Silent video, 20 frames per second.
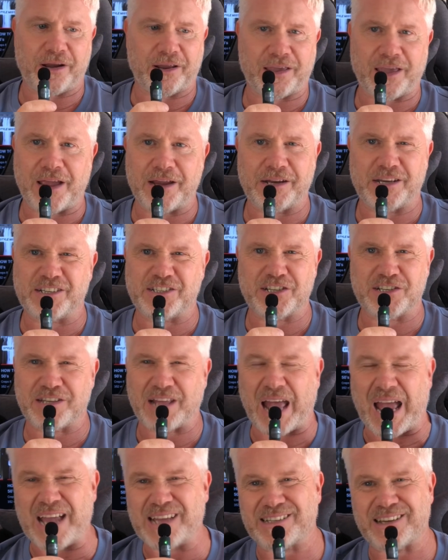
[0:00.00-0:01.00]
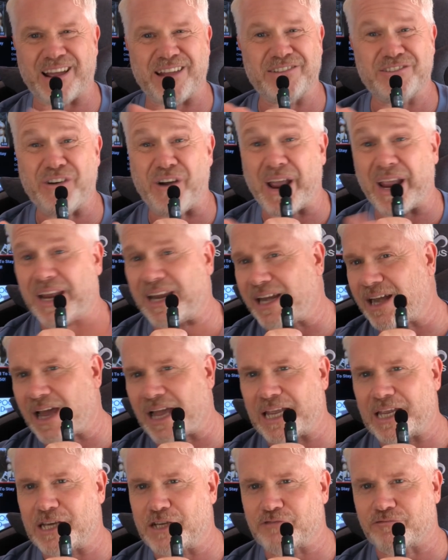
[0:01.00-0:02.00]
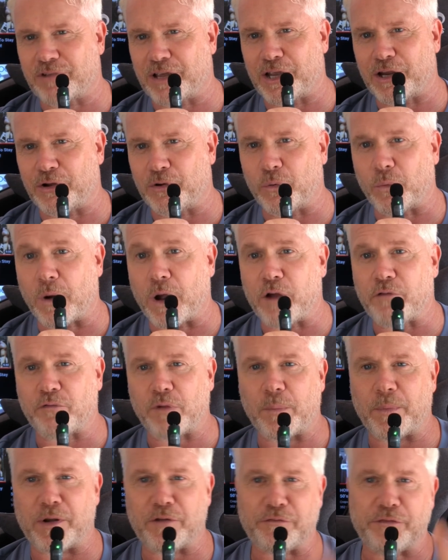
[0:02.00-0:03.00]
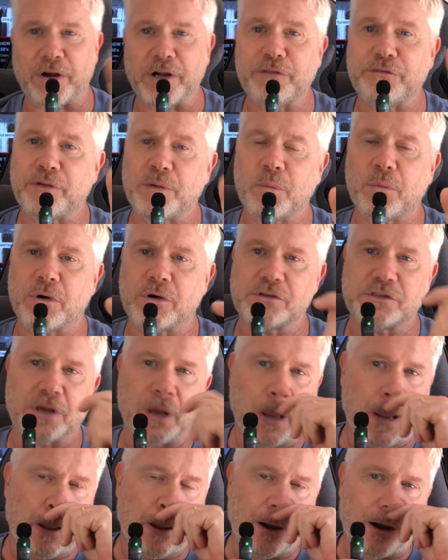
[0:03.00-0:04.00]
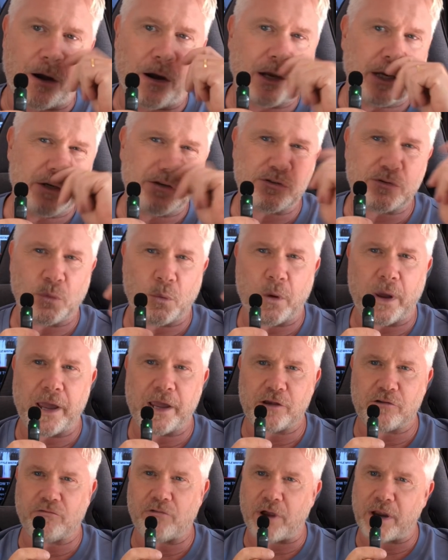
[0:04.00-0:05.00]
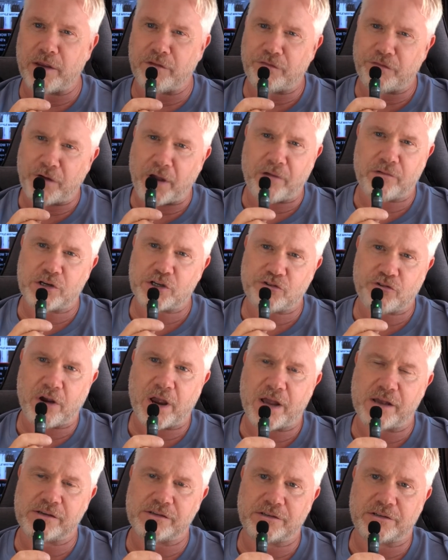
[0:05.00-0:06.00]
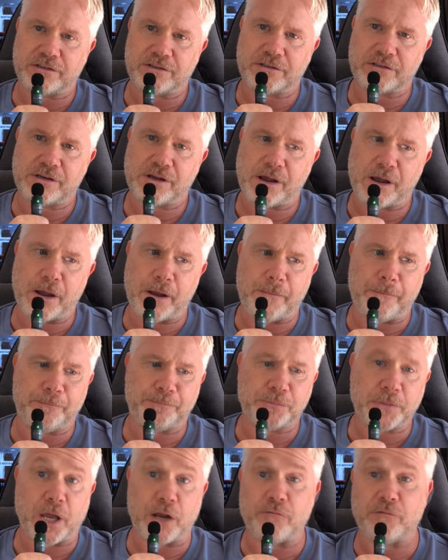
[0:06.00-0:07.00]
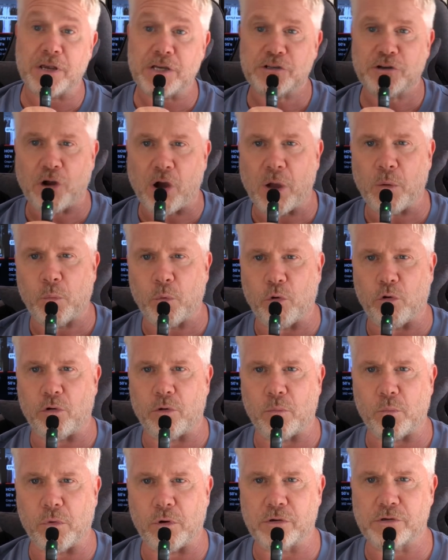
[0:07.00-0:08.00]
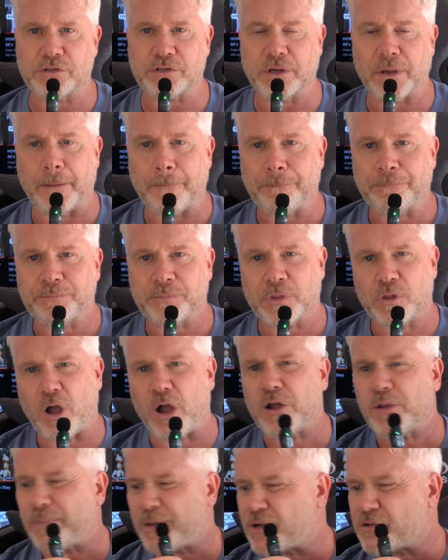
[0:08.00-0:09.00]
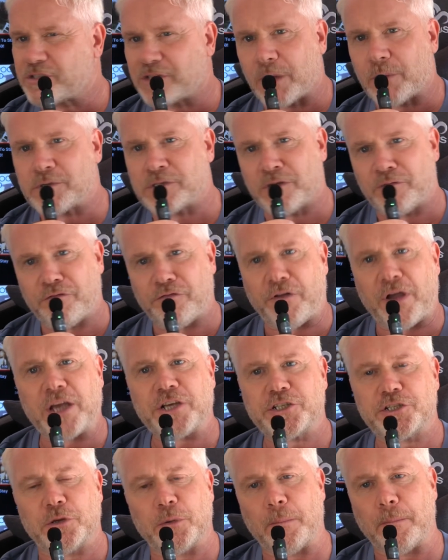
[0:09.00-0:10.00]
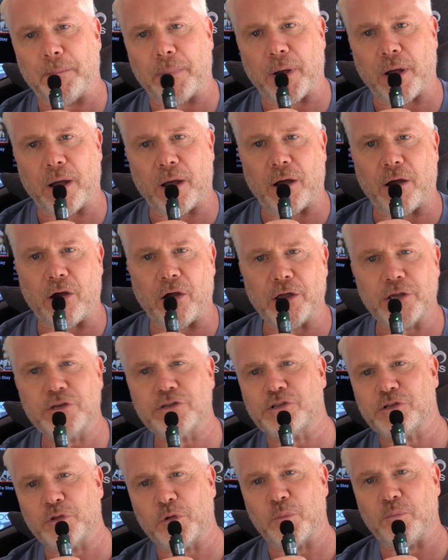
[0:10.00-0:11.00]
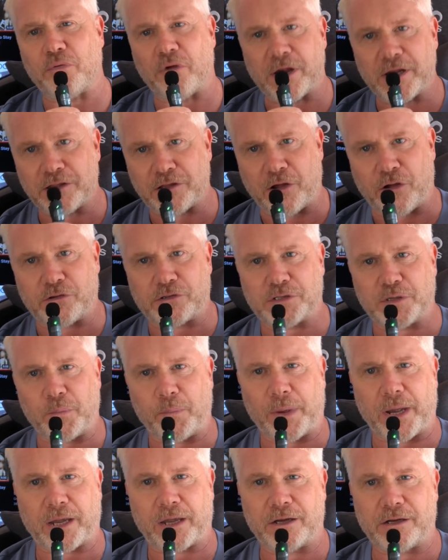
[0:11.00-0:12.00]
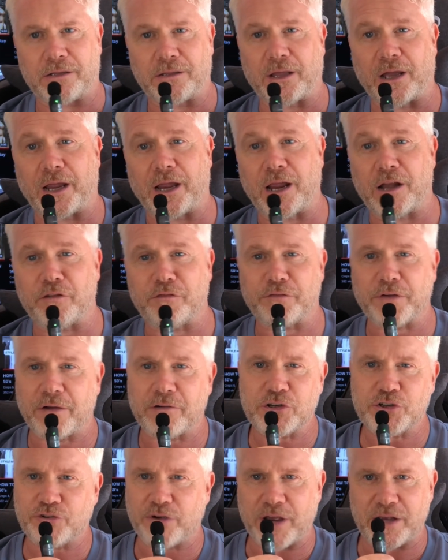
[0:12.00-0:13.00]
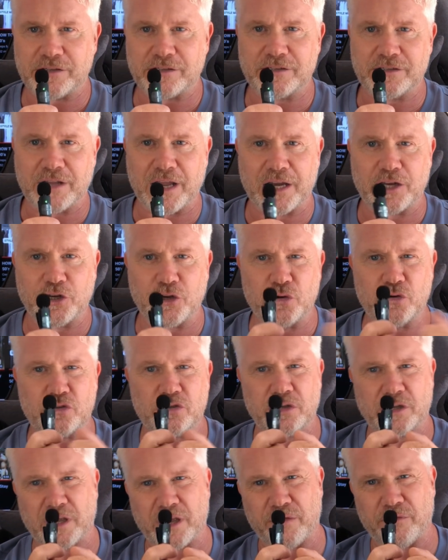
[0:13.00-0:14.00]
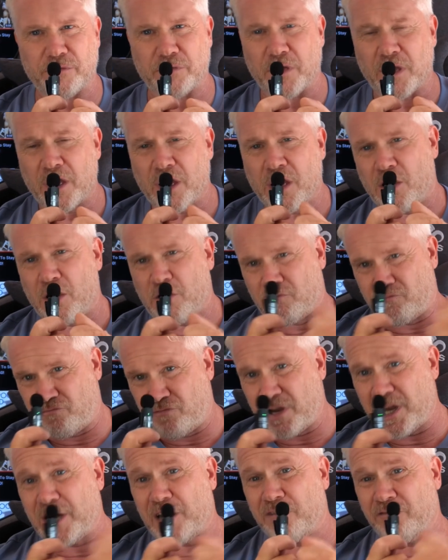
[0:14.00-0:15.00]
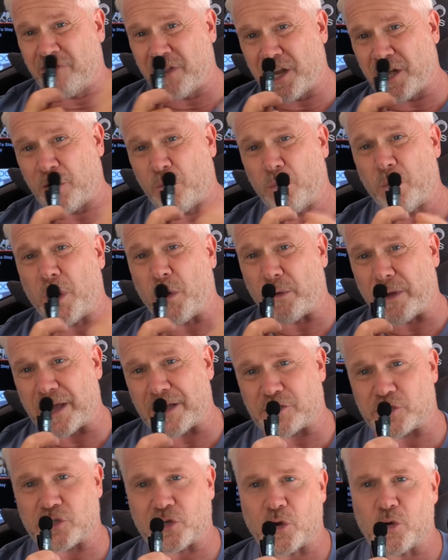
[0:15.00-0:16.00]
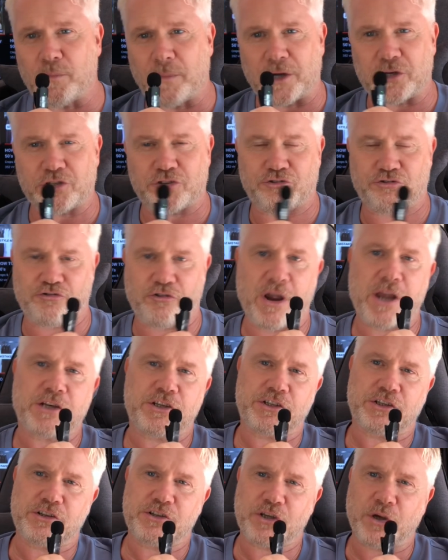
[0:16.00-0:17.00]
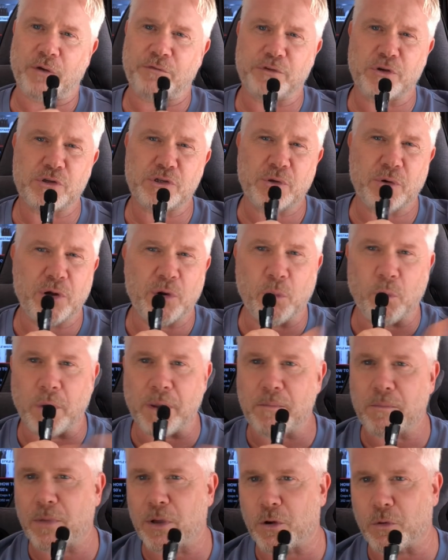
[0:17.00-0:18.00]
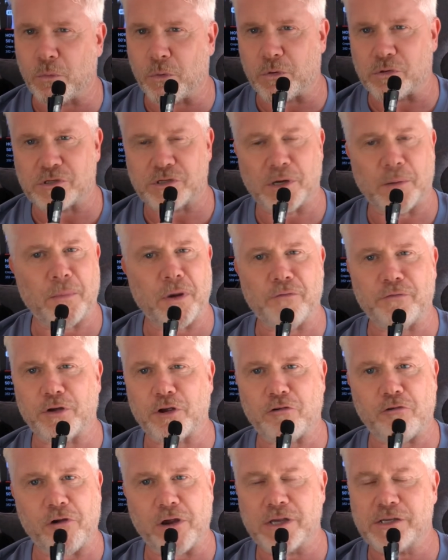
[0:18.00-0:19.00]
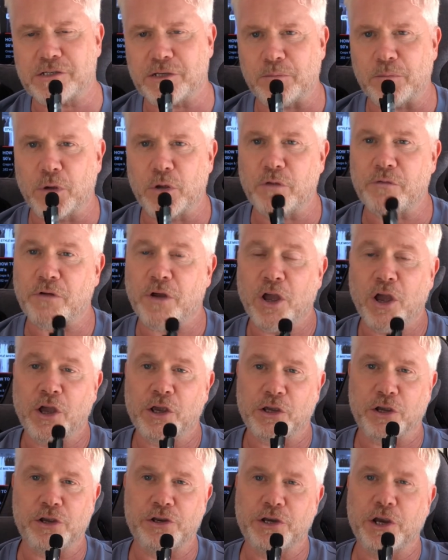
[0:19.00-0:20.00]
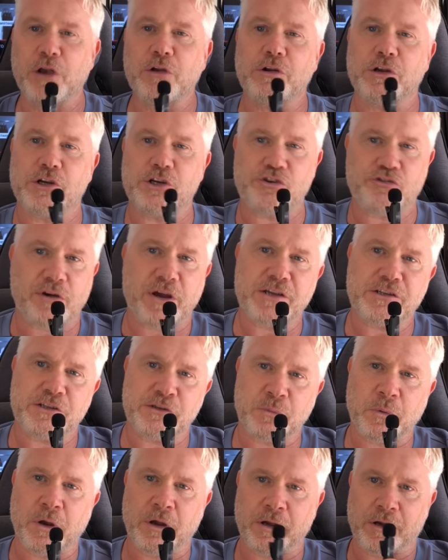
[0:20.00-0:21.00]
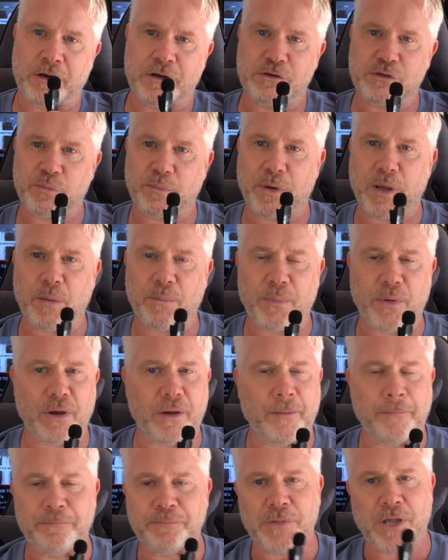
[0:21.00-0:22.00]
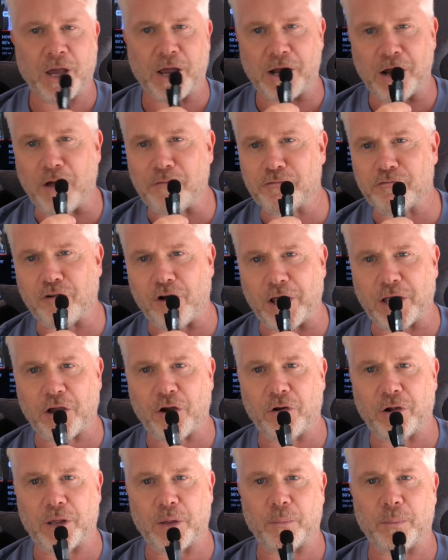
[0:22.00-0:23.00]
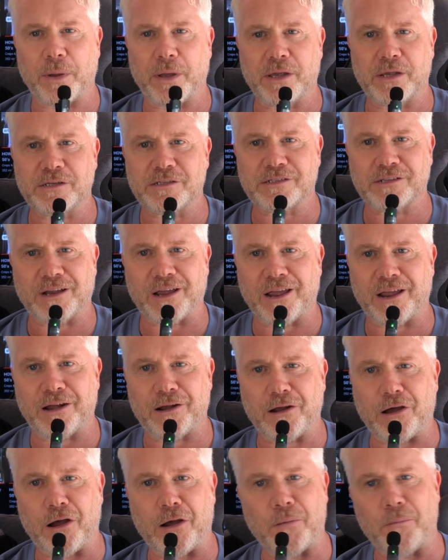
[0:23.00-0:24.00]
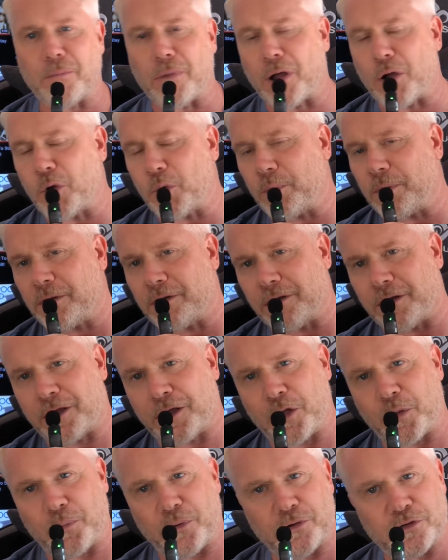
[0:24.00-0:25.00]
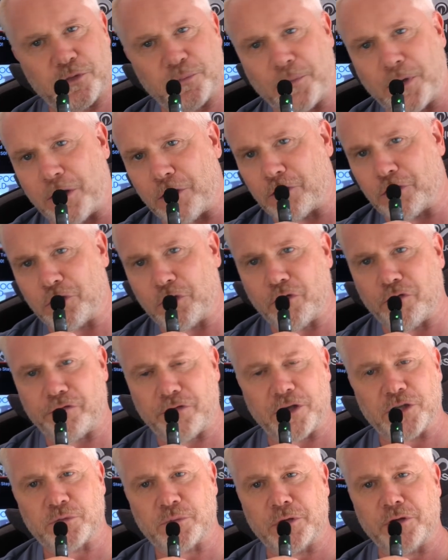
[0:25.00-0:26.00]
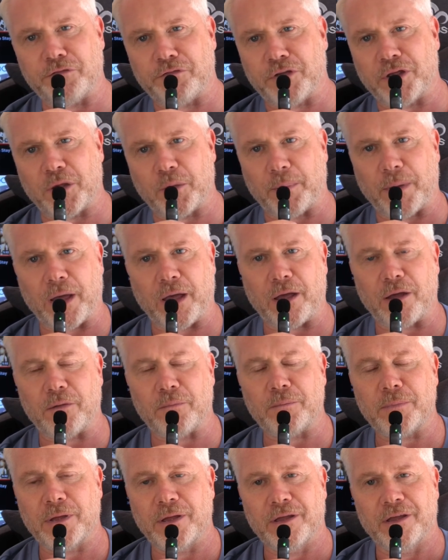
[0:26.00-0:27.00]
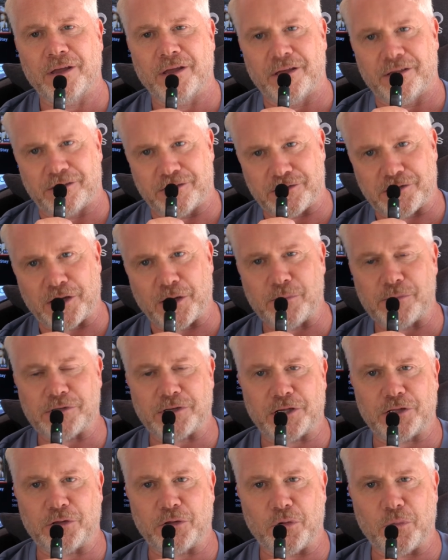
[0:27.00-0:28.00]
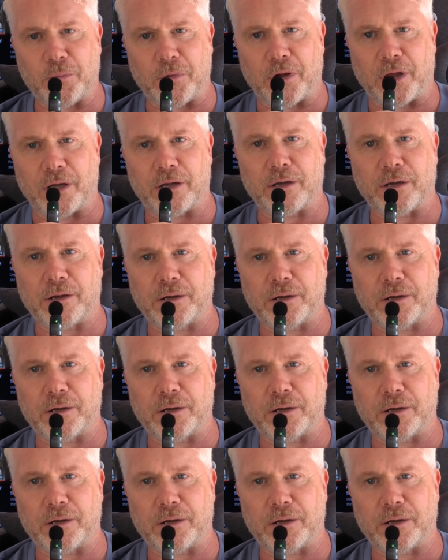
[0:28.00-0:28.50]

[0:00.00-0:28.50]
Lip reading: again, it just has 1980s written all over it. But the funny thing was, I used to wear grey Farah trousers. And the reason I wore them was not only because I was in fashion, but I used to do breakdancing back in the day. And the Farah trousers then used to give really, really well. They had so much stretch. So if you was doing a windmill or some other crazy move, you knew that the trousers weren't going to split. But another iconic piece, and I'm hoping that they're going to put a smile on your face when you think about them, the same as they do mine.